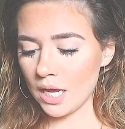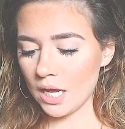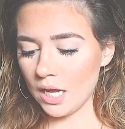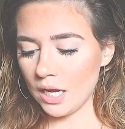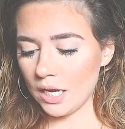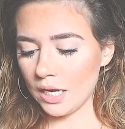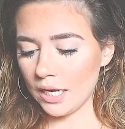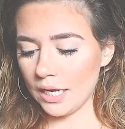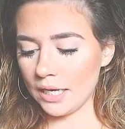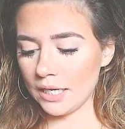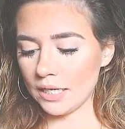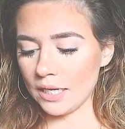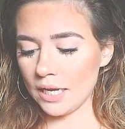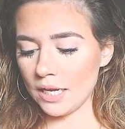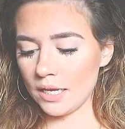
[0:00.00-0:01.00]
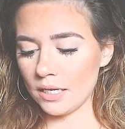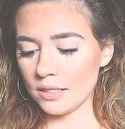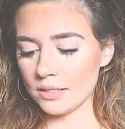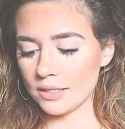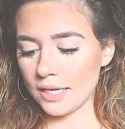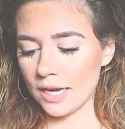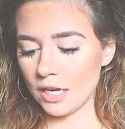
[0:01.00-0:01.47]
and it
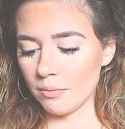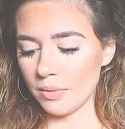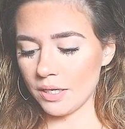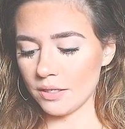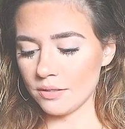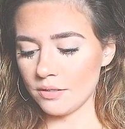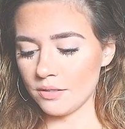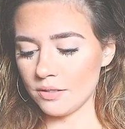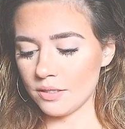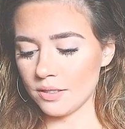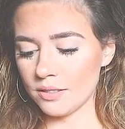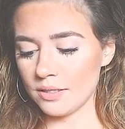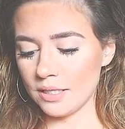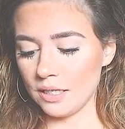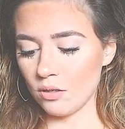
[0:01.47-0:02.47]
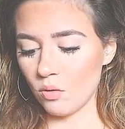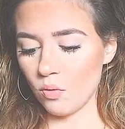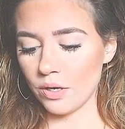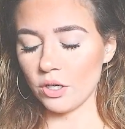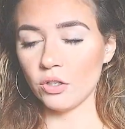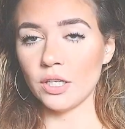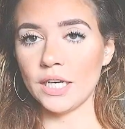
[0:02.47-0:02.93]
has cannabis seed
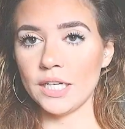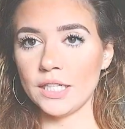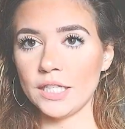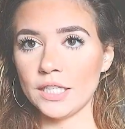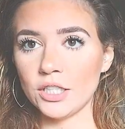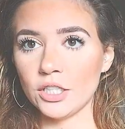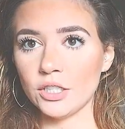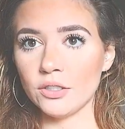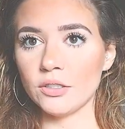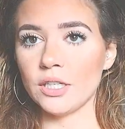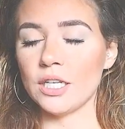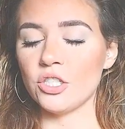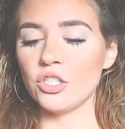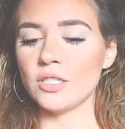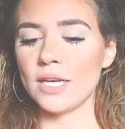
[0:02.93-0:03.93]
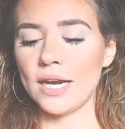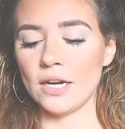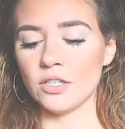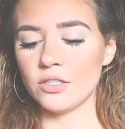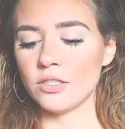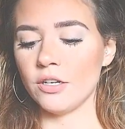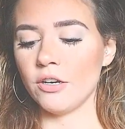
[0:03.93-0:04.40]
oil in here. It's just a
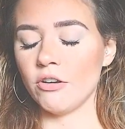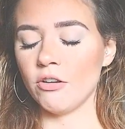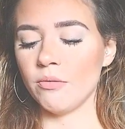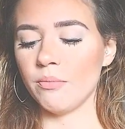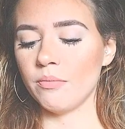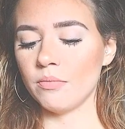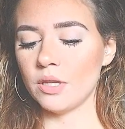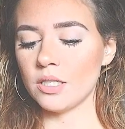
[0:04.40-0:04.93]
hair serum.